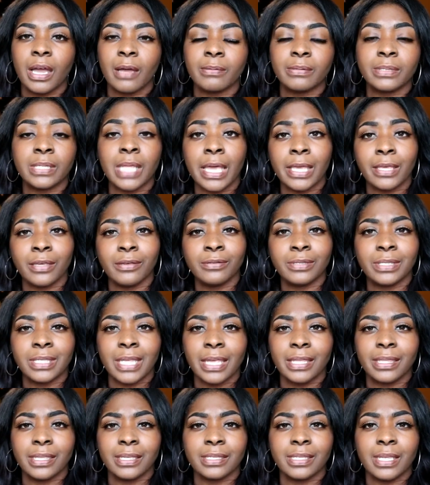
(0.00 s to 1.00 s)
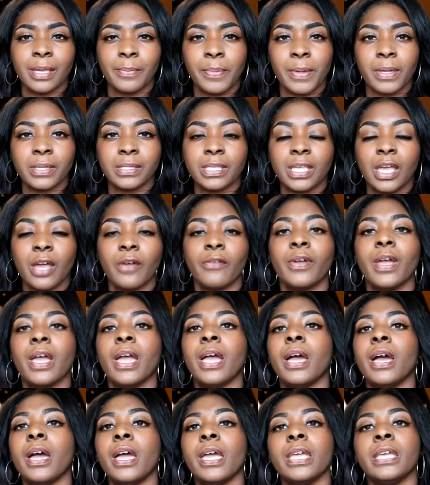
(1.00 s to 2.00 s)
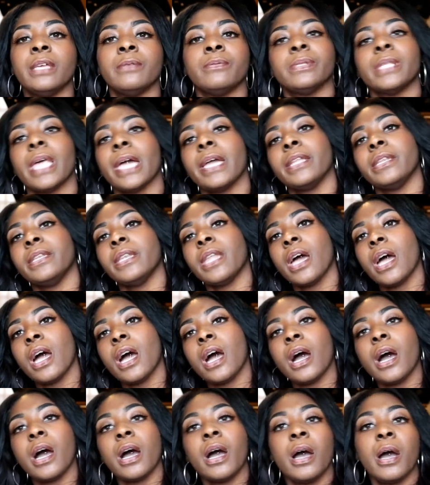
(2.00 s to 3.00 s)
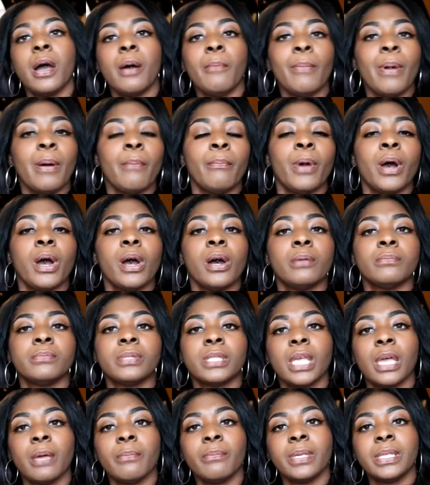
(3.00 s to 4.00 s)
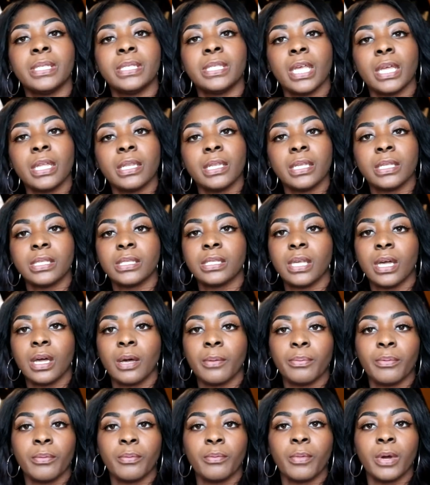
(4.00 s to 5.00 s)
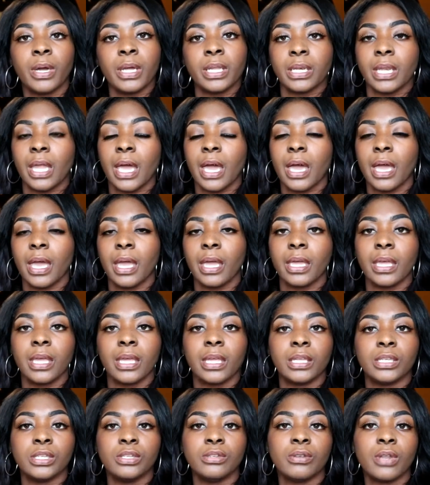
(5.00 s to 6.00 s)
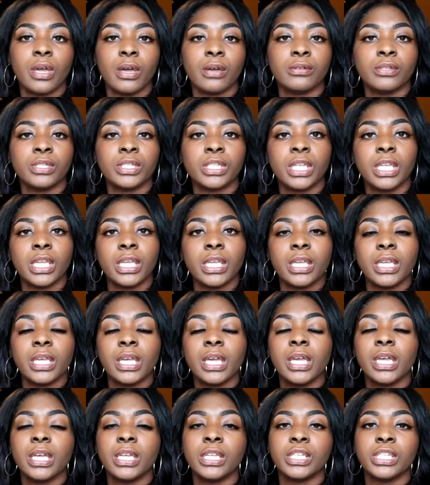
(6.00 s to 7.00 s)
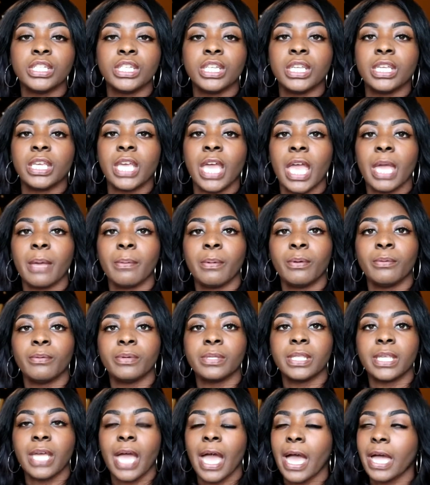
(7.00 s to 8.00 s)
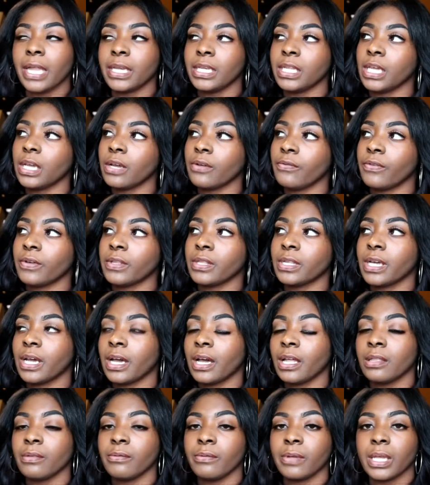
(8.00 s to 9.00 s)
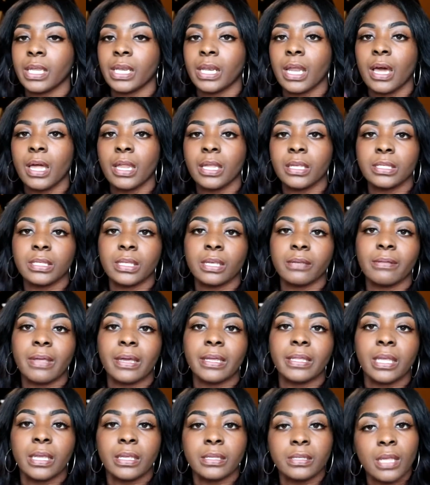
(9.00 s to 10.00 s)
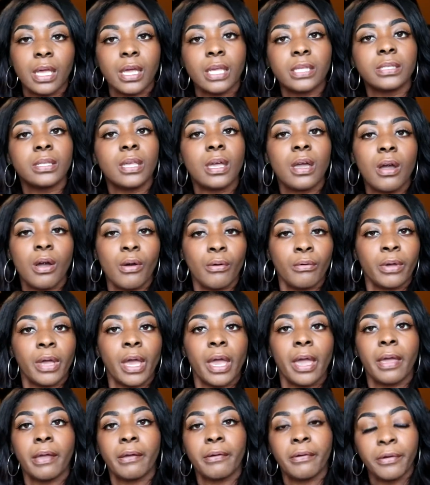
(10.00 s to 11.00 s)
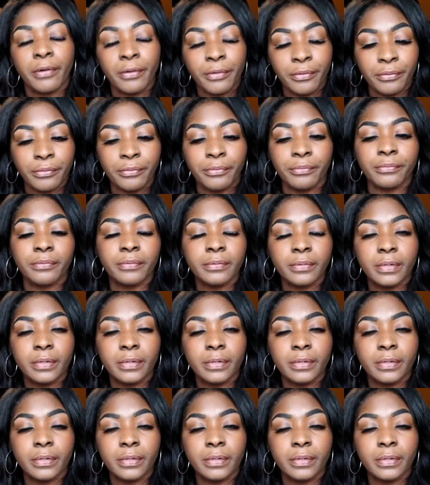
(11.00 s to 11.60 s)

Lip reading: I was like, you set this up yourself? He was like, nah, my mom helped me set this up and whatnot. And, you know, she came up with the idea for the coloring and all that stuff like that. So I said, okay, cool.